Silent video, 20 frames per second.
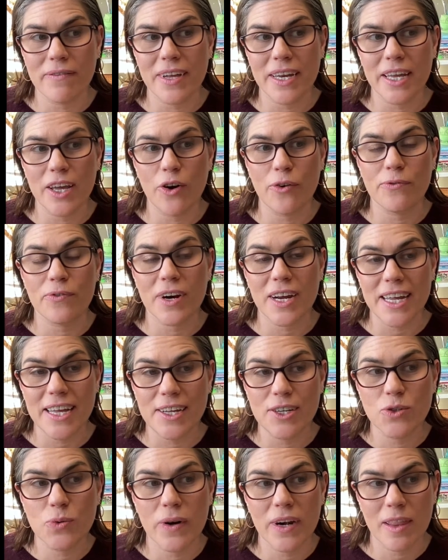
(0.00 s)
video for
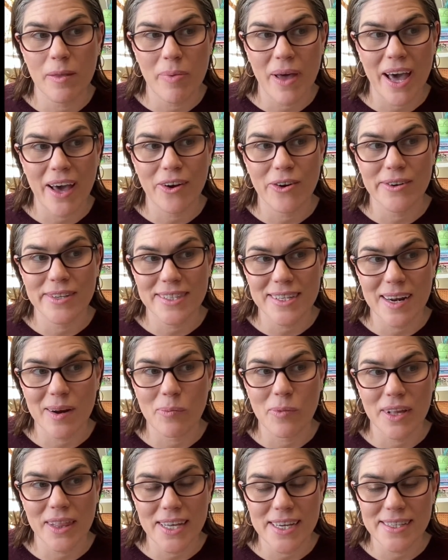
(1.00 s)
each one of the patterns that I'm
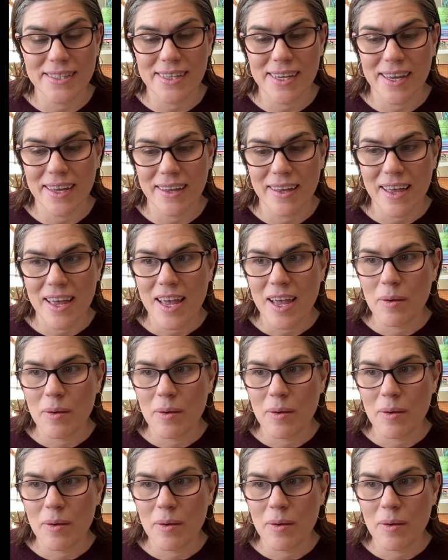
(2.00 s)
releasing,